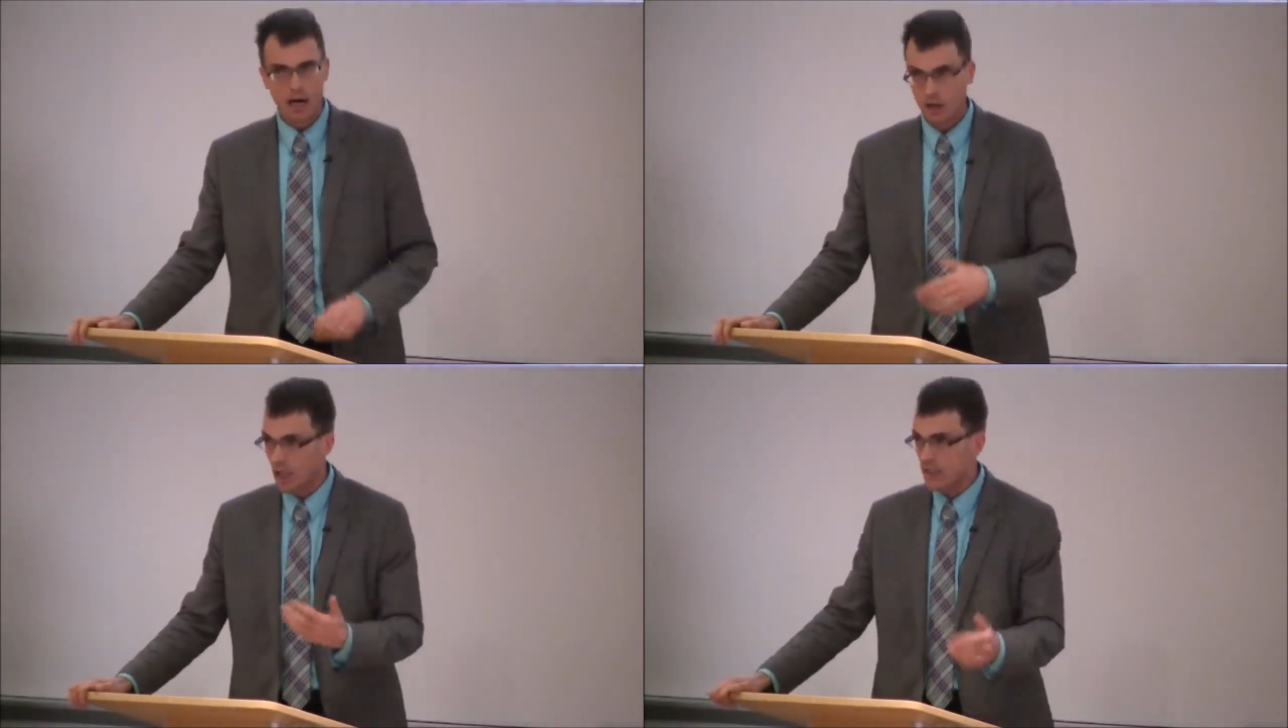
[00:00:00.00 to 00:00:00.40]

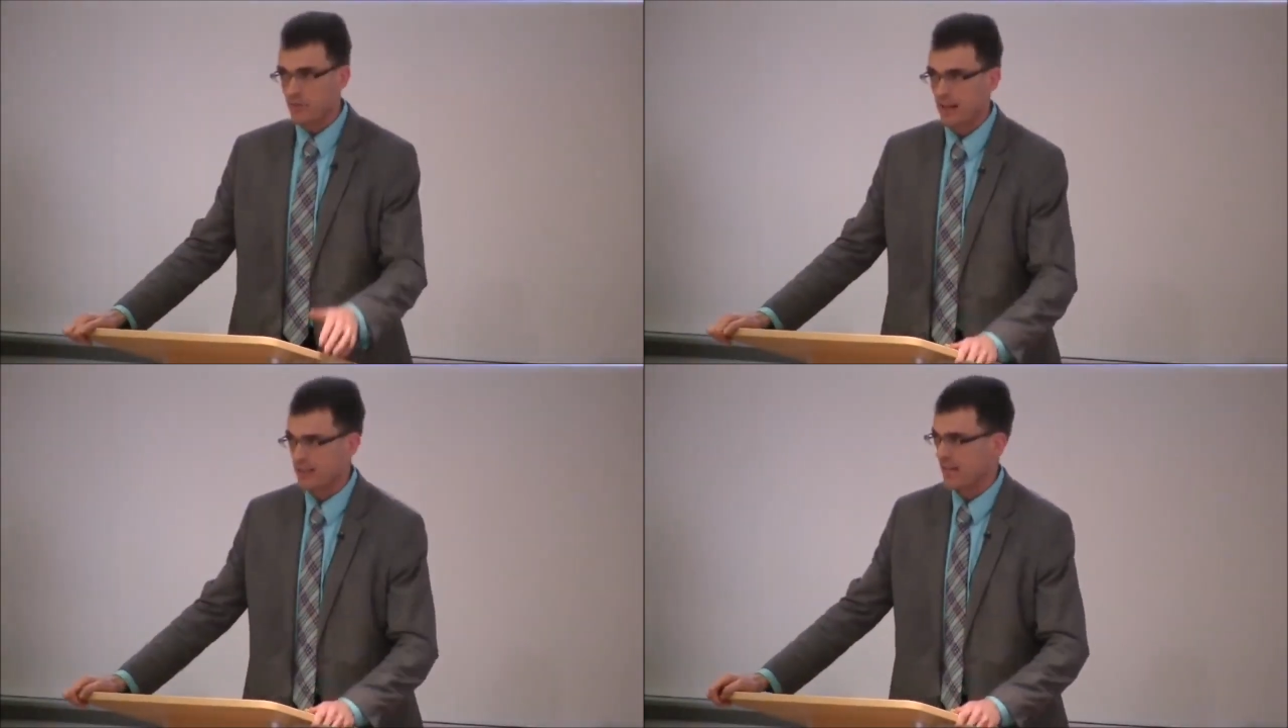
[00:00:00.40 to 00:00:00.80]
Lots
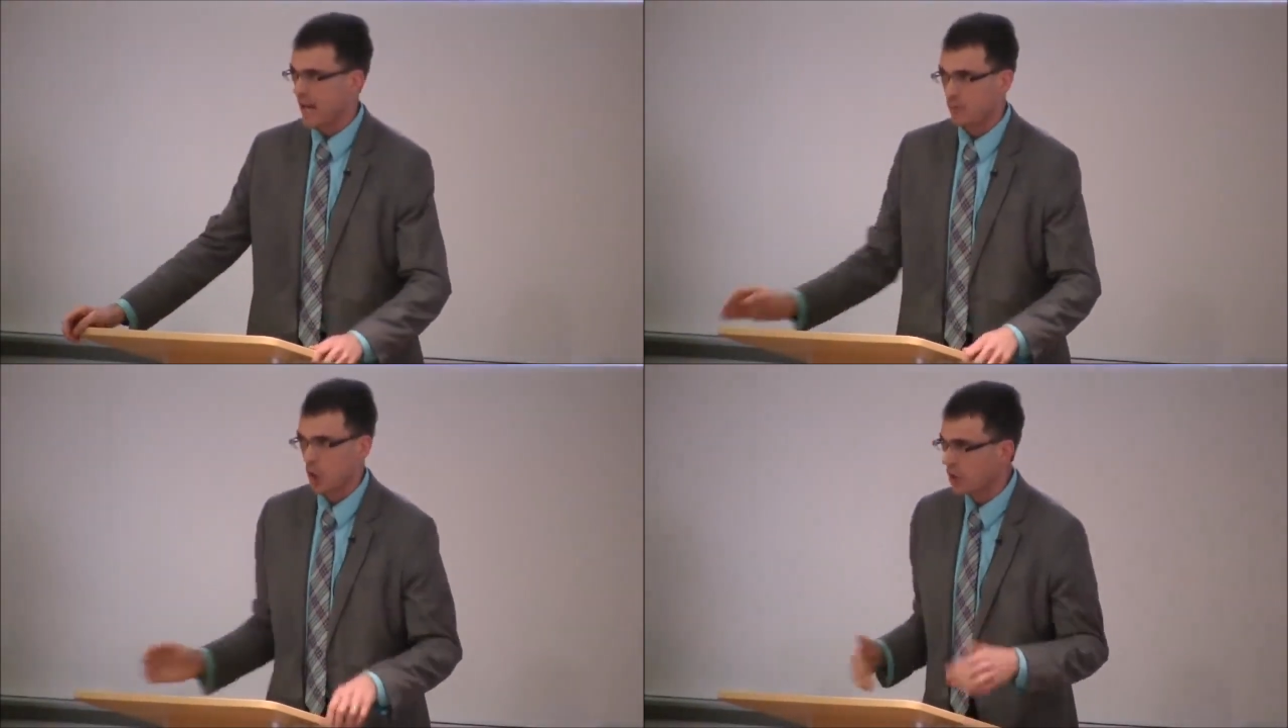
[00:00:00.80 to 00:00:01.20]
of facts.
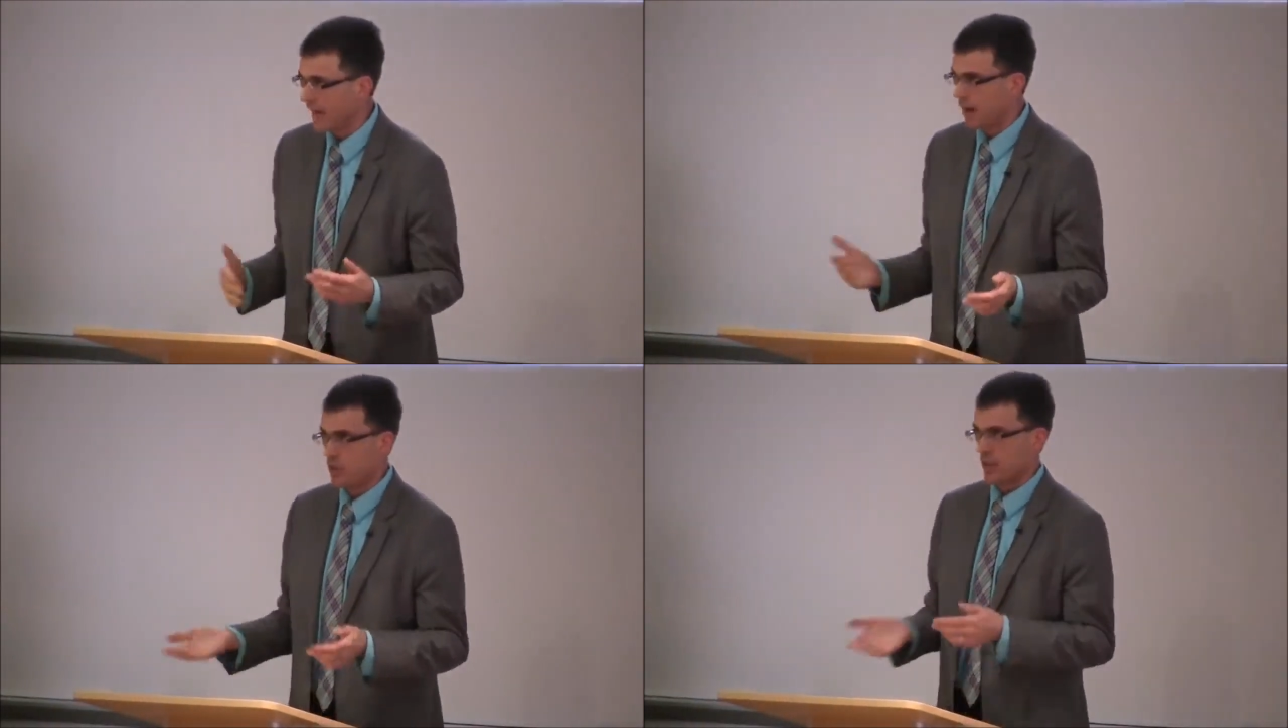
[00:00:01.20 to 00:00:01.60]
No
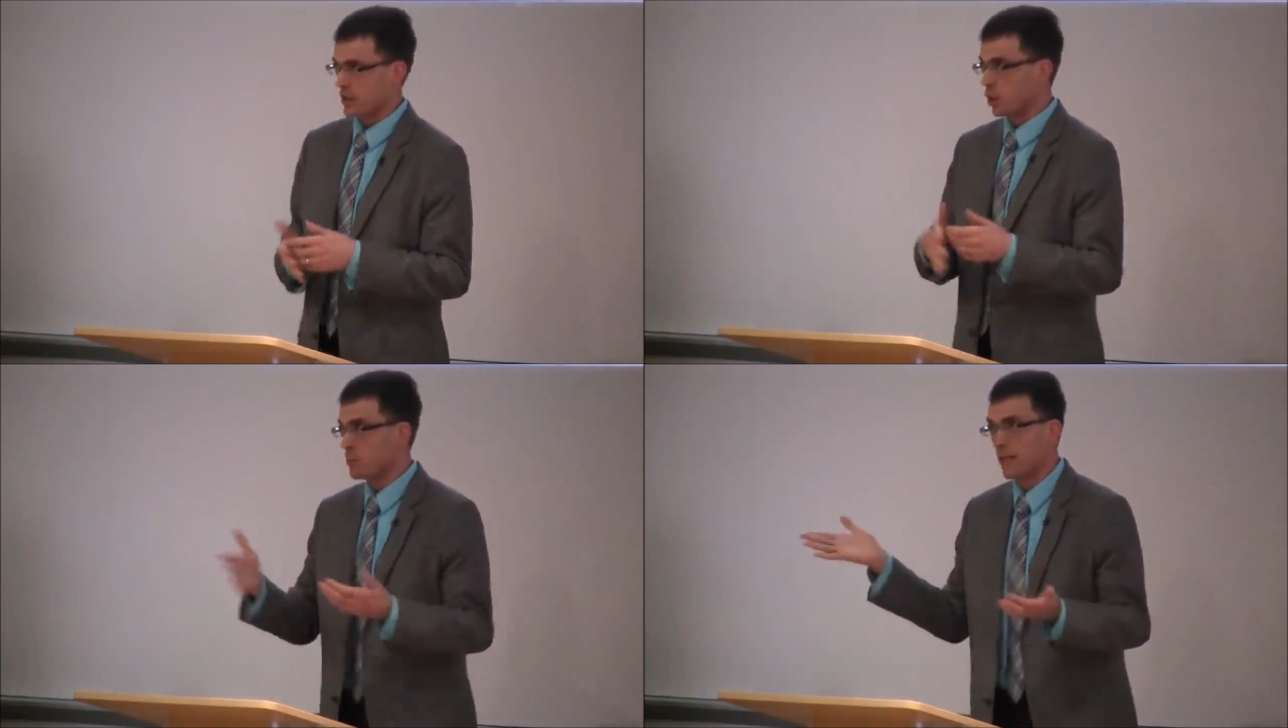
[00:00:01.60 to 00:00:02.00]
camels. I
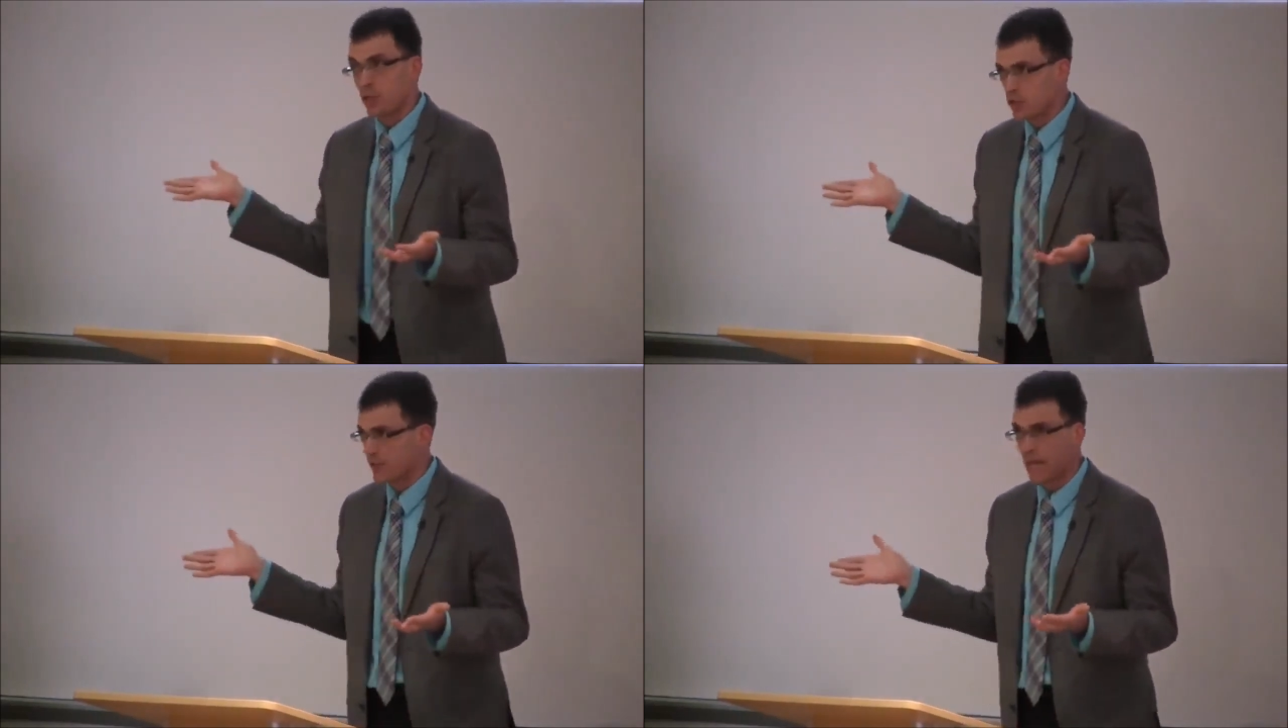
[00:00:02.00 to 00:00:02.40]
showed
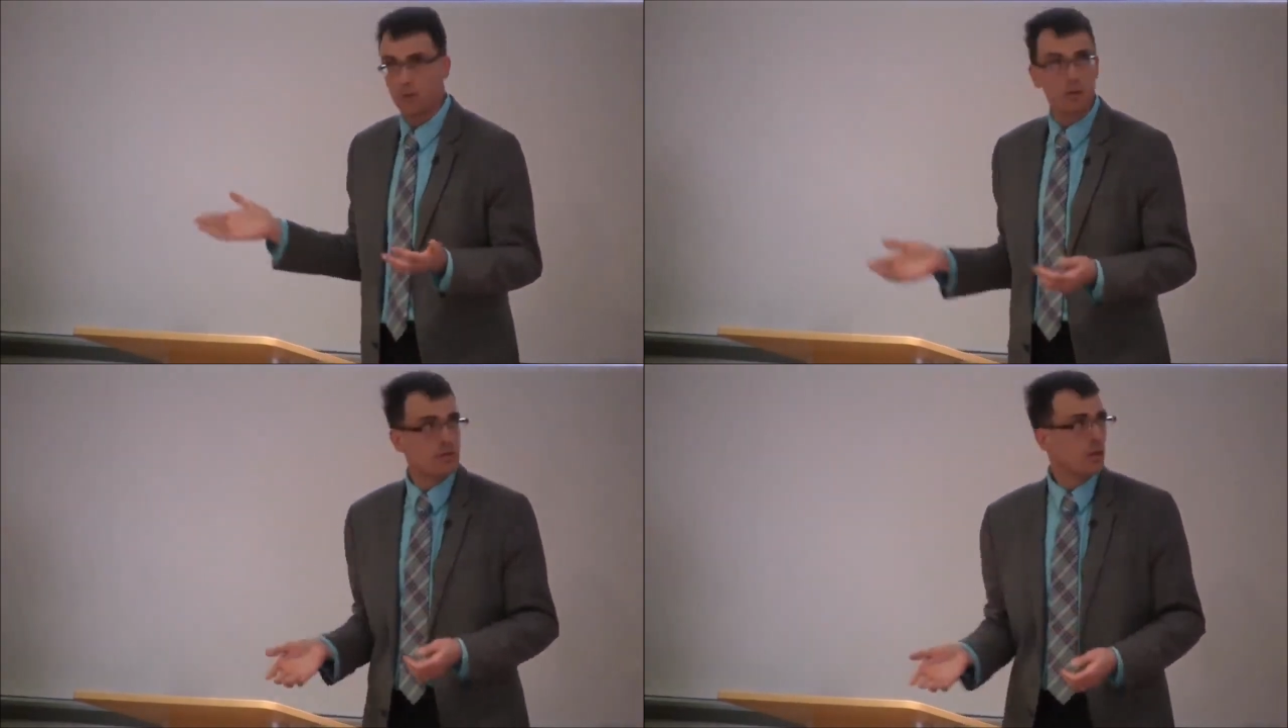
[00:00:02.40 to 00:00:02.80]
pictures of
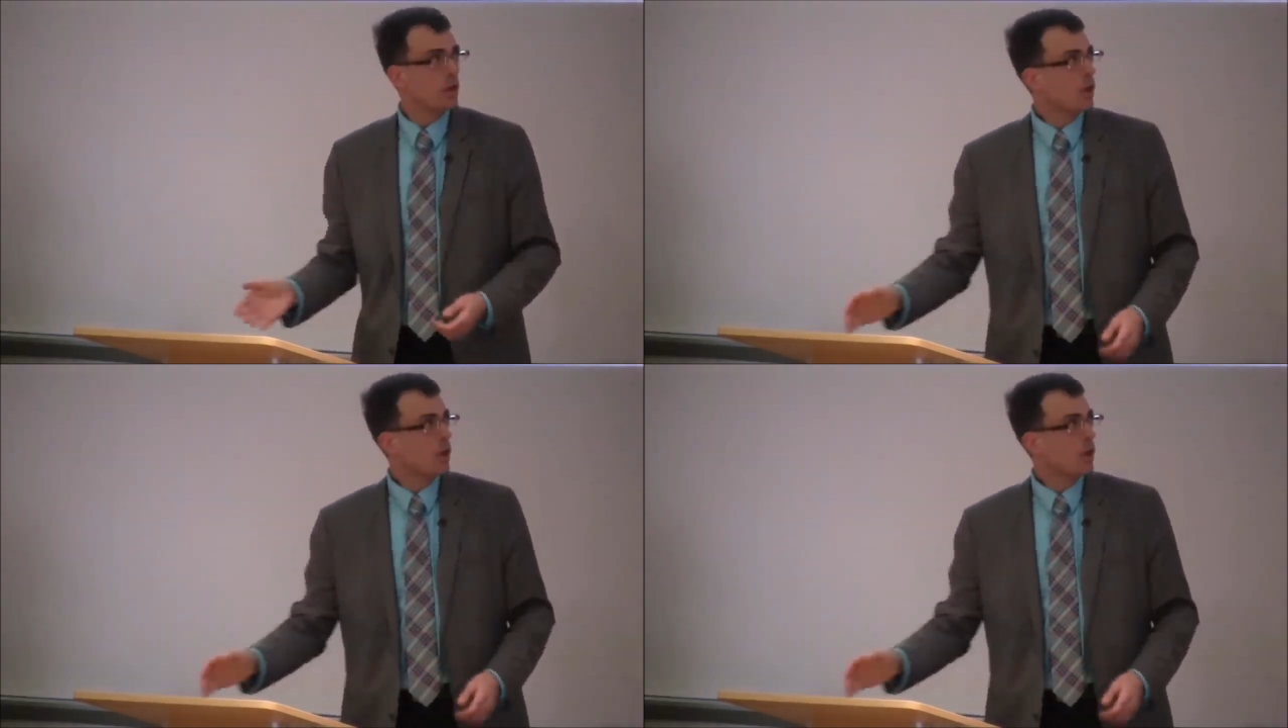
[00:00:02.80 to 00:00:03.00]
camels.